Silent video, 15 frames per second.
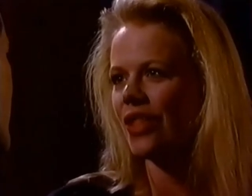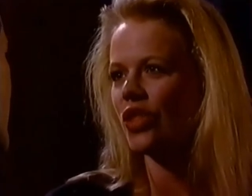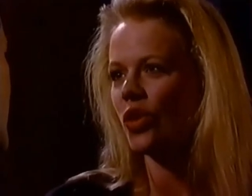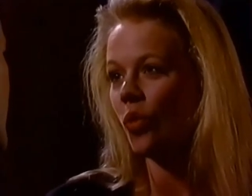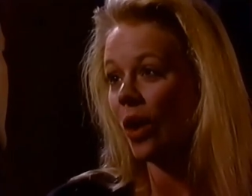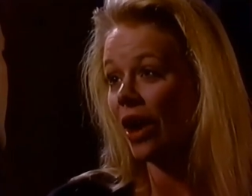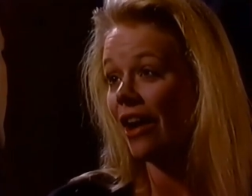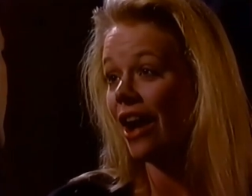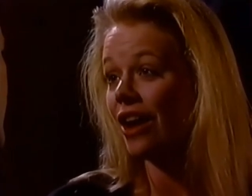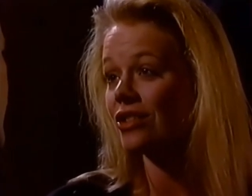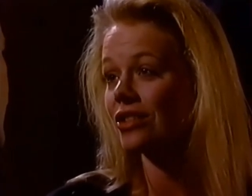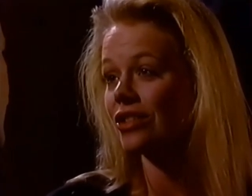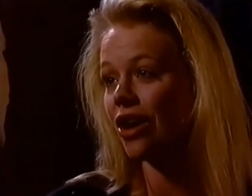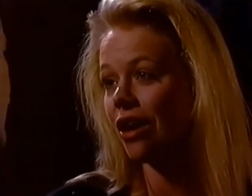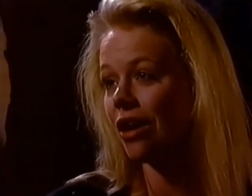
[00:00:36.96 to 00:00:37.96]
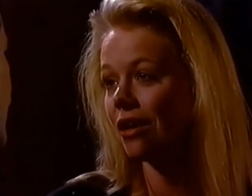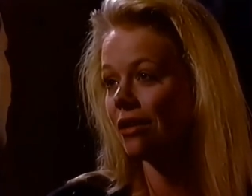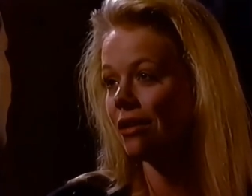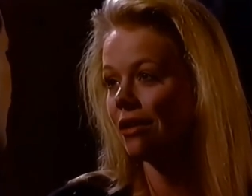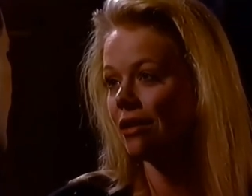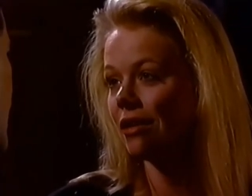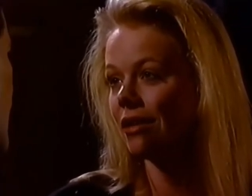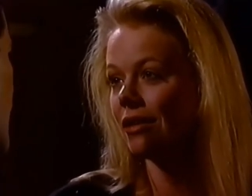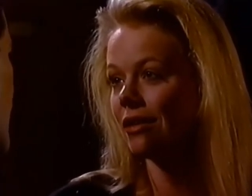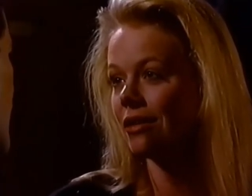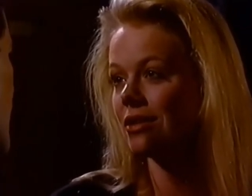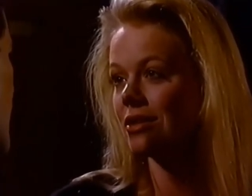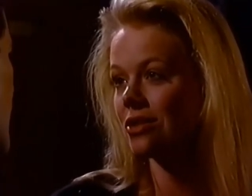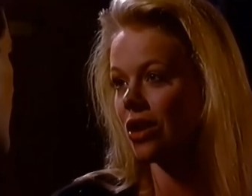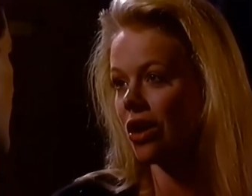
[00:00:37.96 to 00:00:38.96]
The warehouse guard
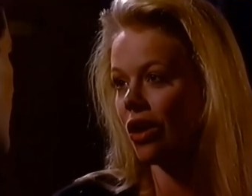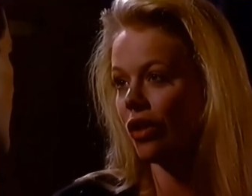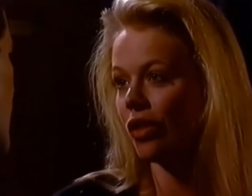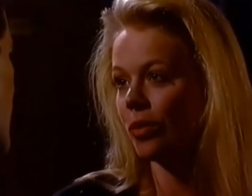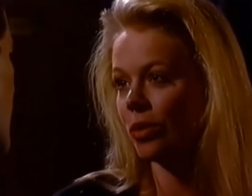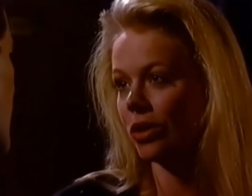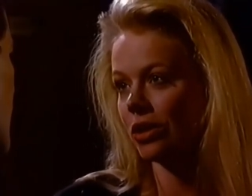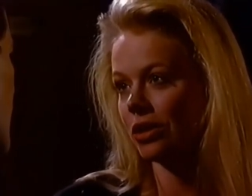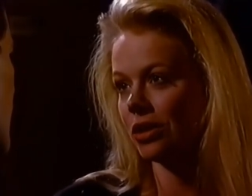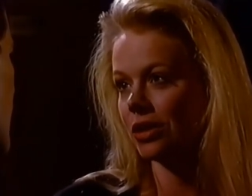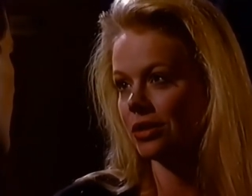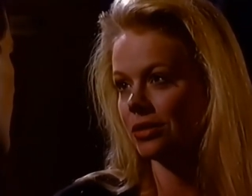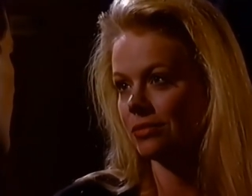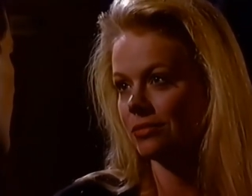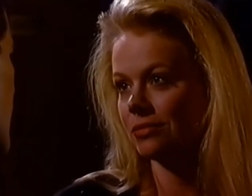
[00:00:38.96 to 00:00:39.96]
saw the burglar.